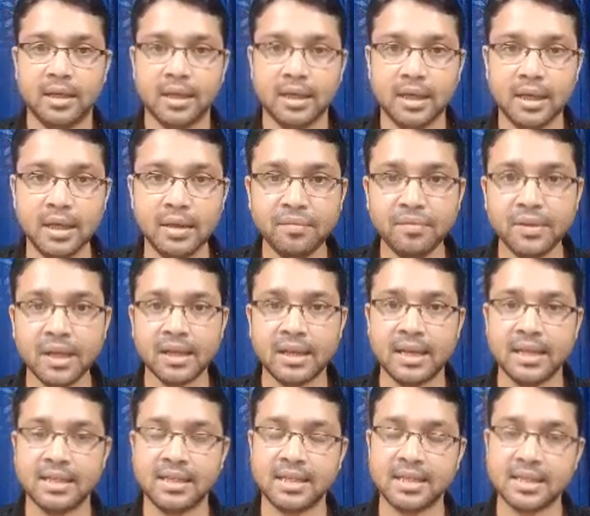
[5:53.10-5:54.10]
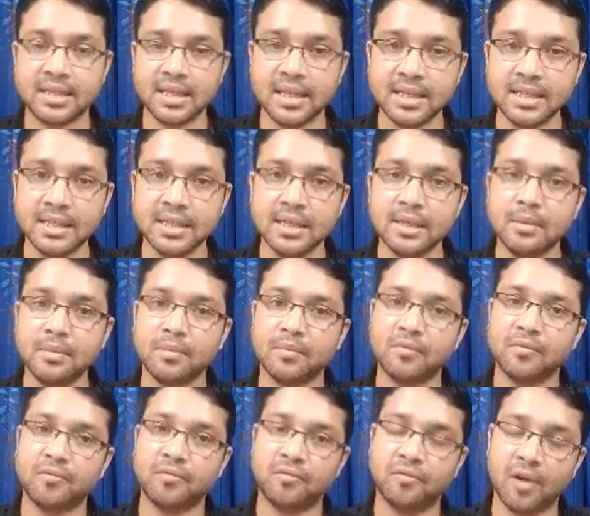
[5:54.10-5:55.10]
if the legislature
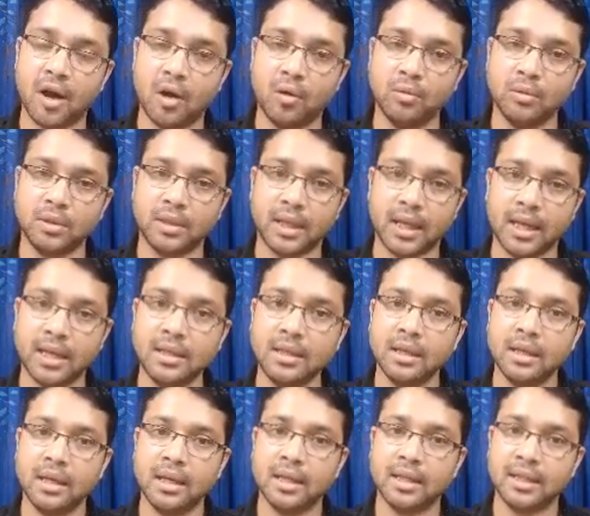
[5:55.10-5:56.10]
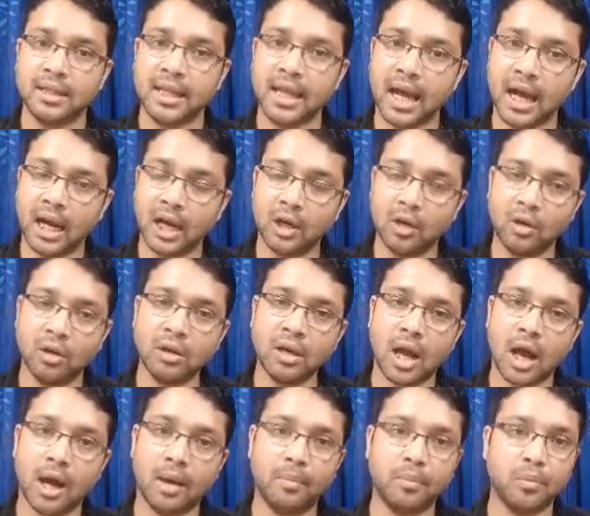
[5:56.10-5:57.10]
found that they are
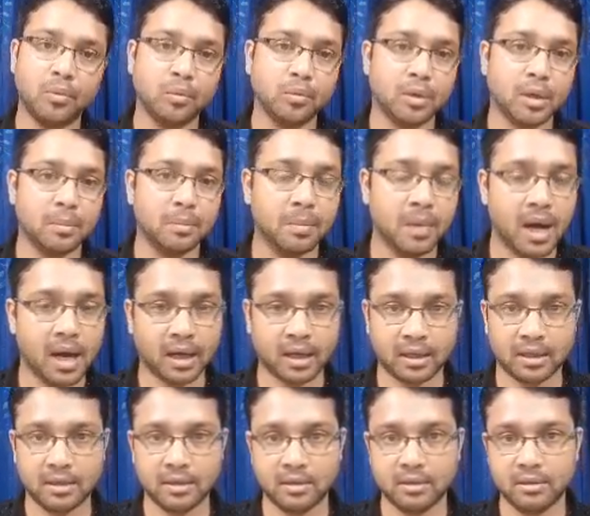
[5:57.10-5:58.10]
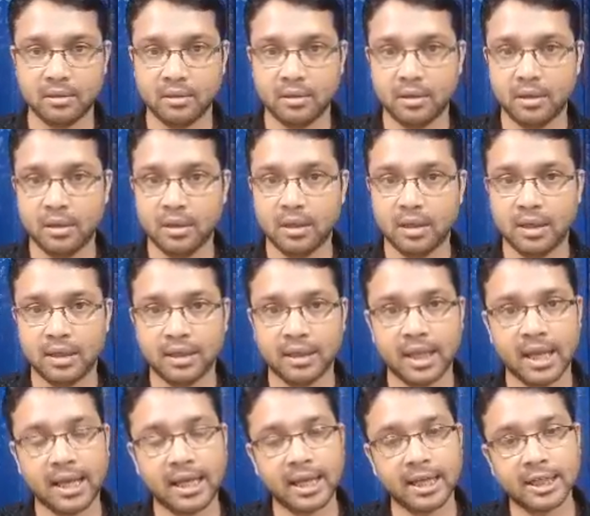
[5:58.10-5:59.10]
not up to the mark,
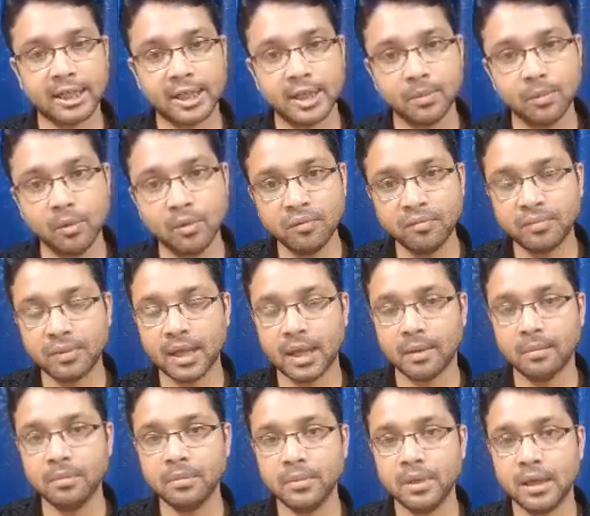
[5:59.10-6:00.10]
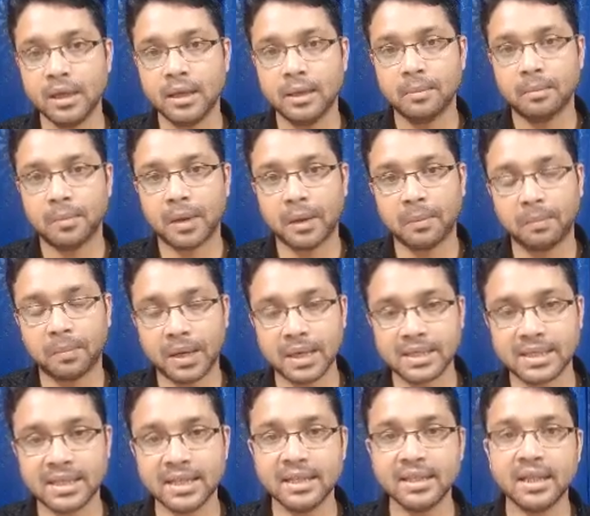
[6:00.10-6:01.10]
they can remove them by
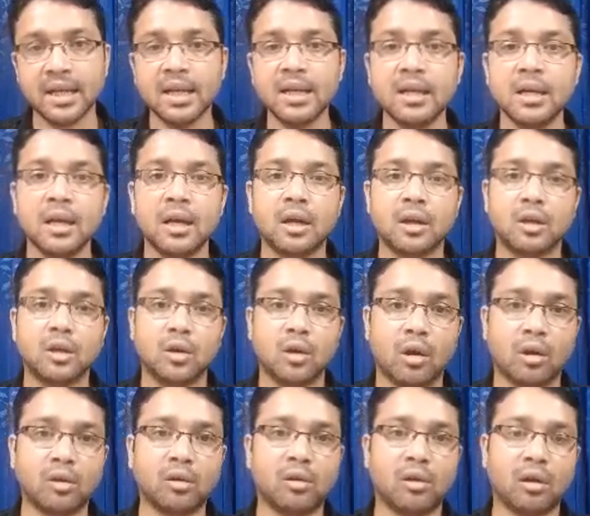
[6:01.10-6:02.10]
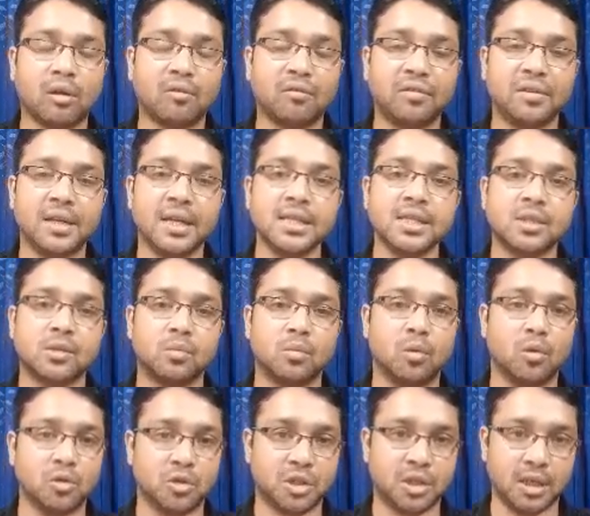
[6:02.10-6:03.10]
passing the non-confidence
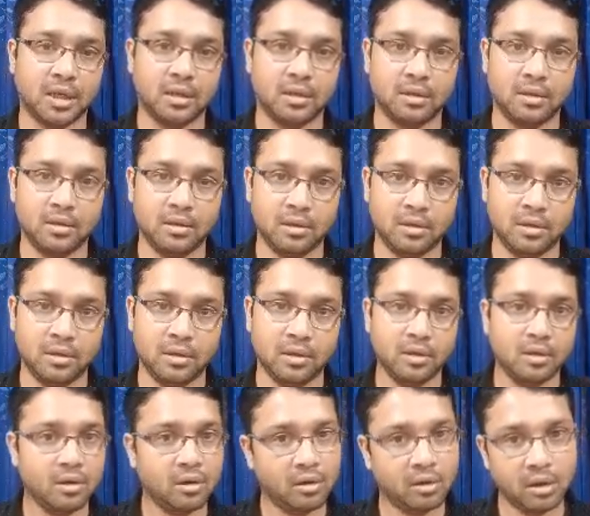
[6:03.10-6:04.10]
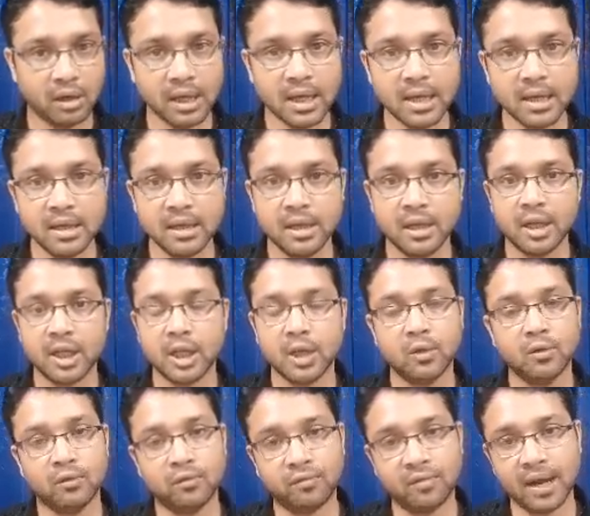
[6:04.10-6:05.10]
motion. Okay,
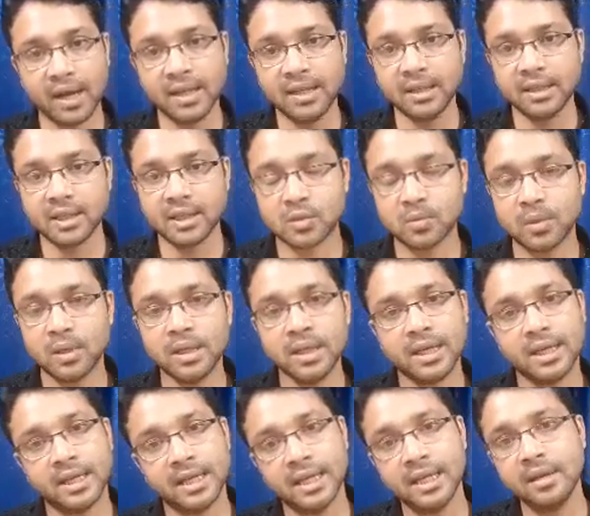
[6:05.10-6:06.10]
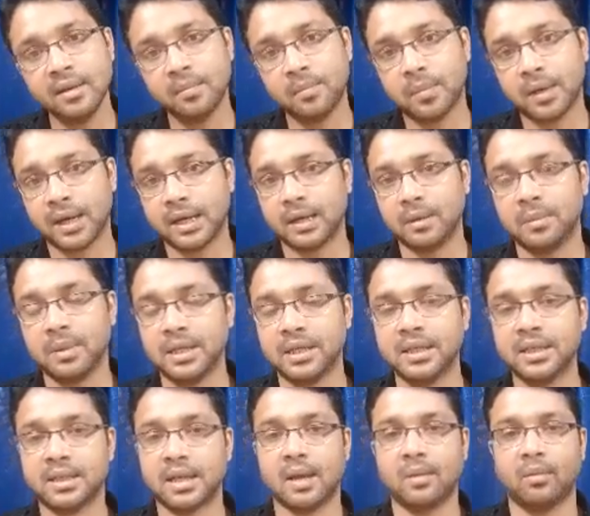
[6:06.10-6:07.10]
you will find one in a
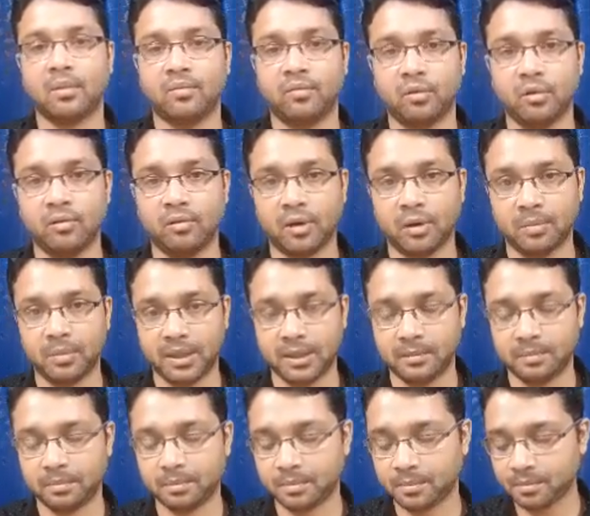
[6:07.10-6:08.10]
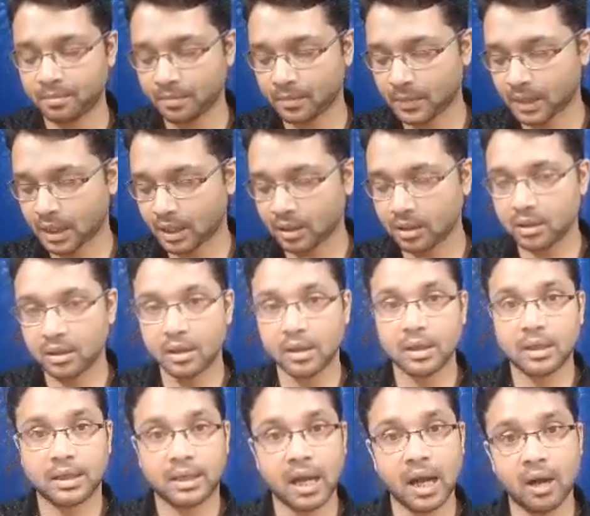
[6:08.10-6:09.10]
parliamentary type of government.
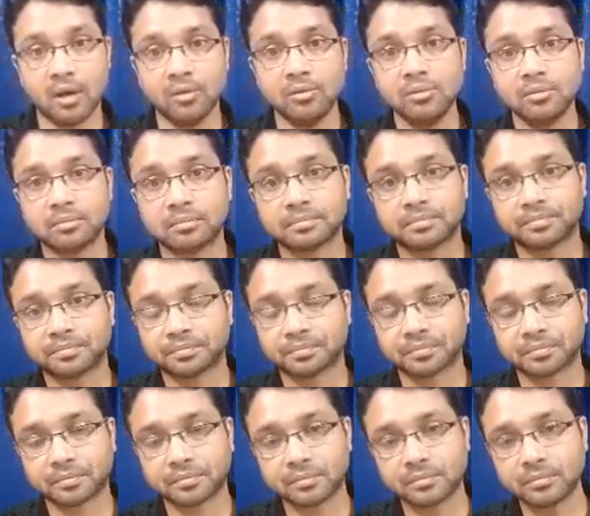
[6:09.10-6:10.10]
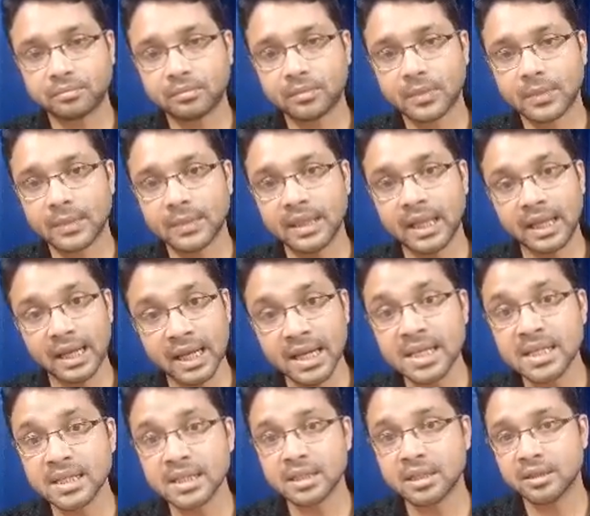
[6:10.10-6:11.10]
Now, the
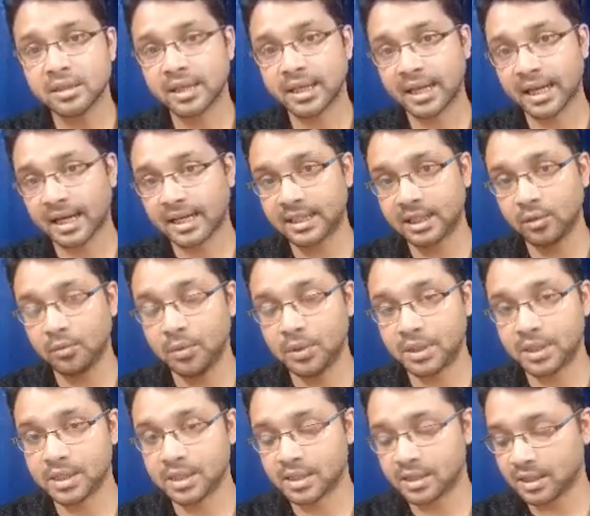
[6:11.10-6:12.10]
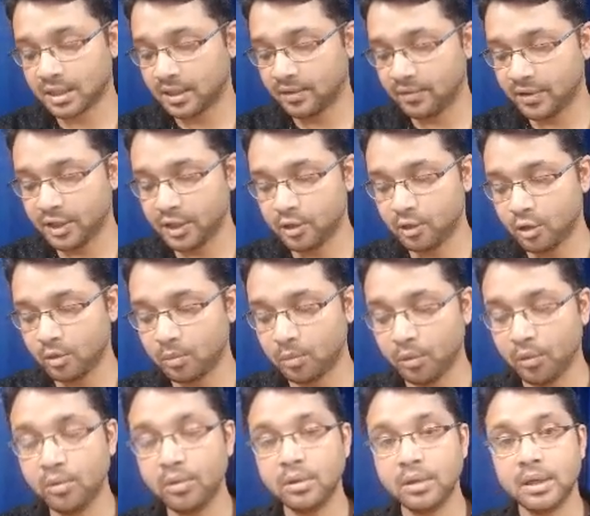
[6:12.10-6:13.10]
last character which is given in your
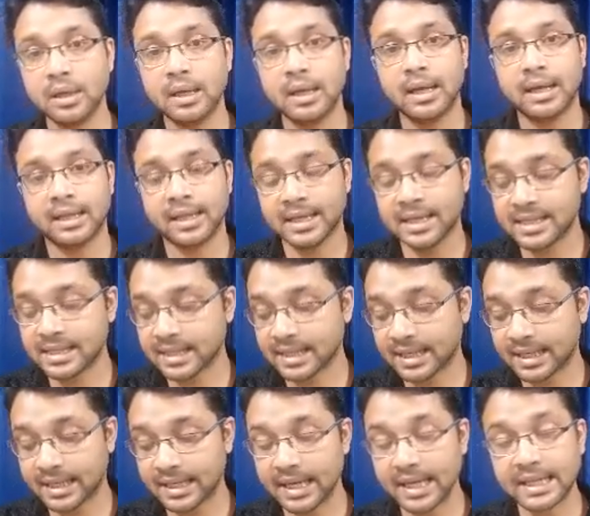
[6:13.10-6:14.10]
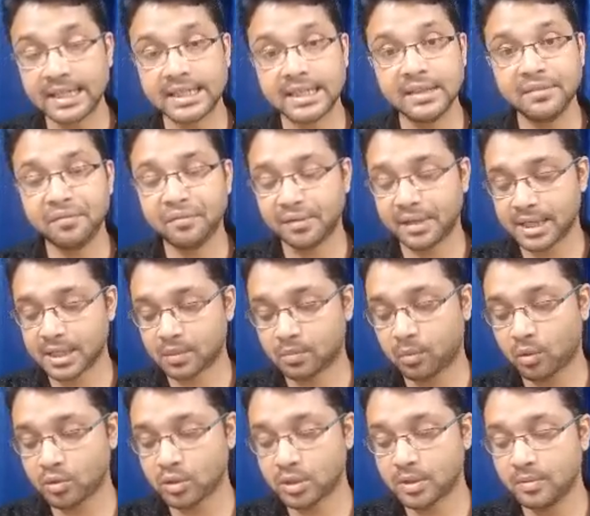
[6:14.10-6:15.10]
book, that is collective
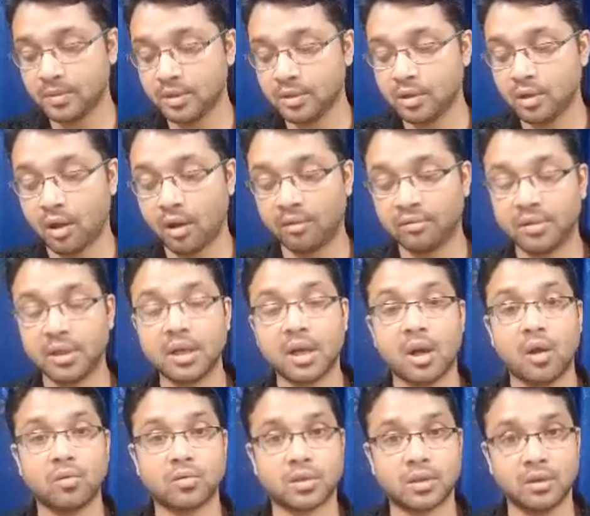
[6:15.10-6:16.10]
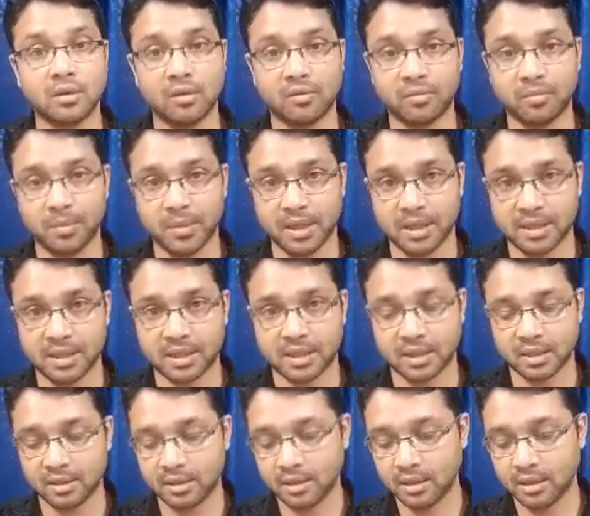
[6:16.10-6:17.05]
responsibility of the council of minister.